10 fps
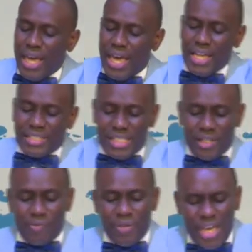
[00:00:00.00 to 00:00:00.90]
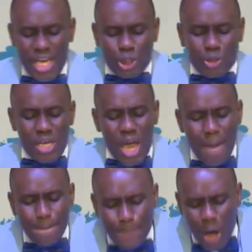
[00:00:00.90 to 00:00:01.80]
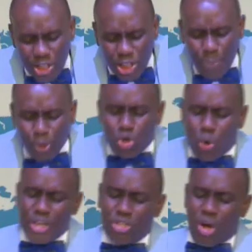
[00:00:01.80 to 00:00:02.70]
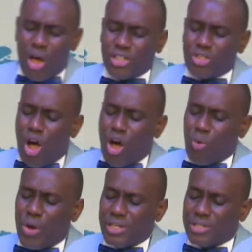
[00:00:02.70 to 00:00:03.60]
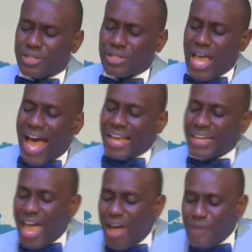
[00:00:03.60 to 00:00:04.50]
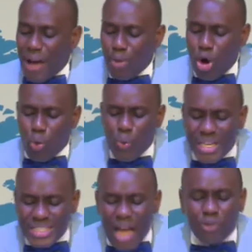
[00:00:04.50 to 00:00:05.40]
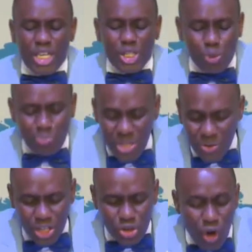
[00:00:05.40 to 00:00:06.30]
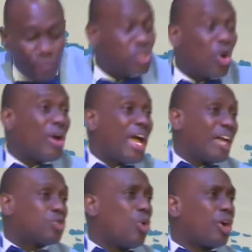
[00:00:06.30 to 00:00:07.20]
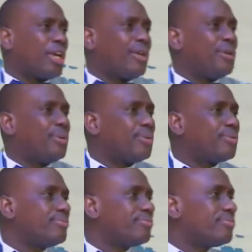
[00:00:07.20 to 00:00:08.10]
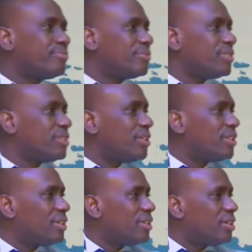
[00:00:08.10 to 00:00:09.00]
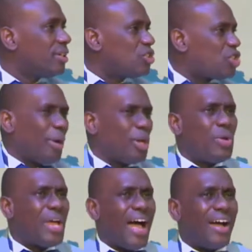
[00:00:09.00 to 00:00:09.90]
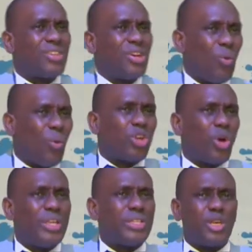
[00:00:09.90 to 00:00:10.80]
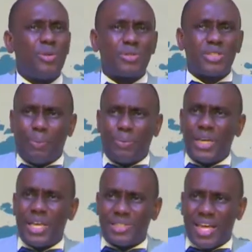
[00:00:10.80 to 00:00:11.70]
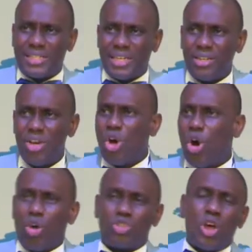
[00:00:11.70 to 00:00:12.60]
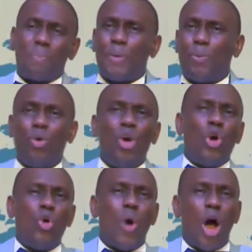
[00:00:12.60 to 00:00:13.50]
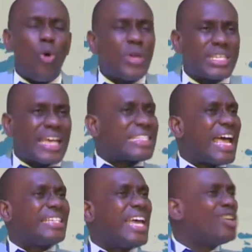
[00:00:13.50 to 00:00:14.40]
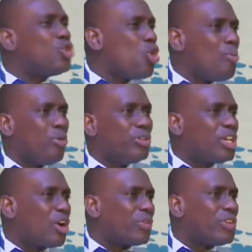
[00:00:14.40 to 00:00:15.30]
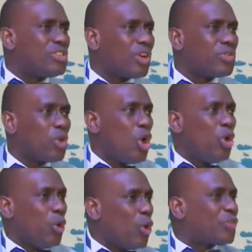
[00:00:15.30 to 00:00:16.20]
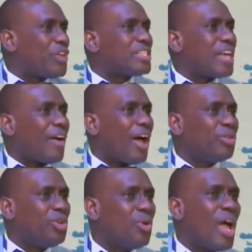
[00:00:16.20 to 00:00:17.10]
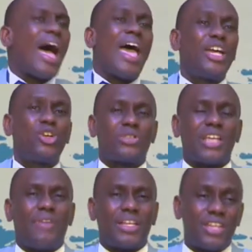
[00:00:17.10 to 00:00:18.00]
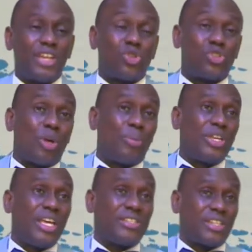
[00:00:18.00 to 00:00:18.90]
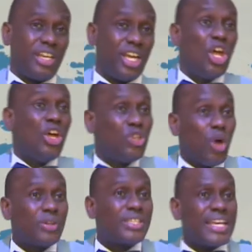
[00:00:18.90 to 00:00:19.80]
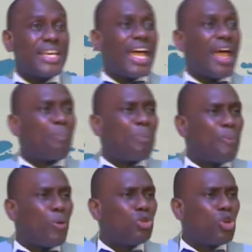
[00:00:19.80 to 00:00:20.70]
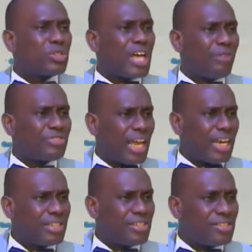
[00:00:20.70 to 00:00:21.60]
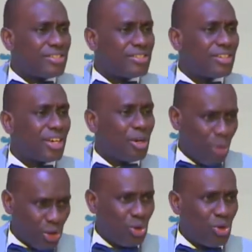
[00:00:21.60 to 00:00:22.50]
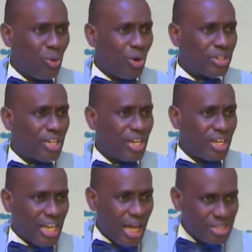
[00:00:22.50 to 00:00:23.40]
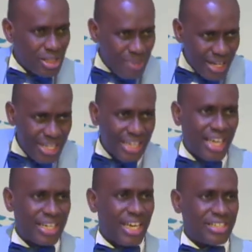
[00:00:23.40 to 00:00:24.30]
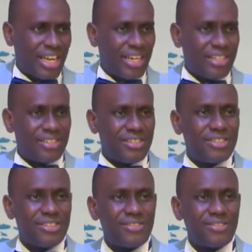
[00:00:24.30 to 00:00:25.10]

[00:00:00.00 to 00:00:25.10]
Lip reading: It is impossible to rejoice always and evermore without the spirit of joy at work in you. Somebody will ask, what always keeps Chaplain excited? Or some people who are always excited, no moody conditions, no things around you. I heard God's servant sent to somebody yesterday. Don't think people don't have challenges. But do you know what? They are smarter than their challenges.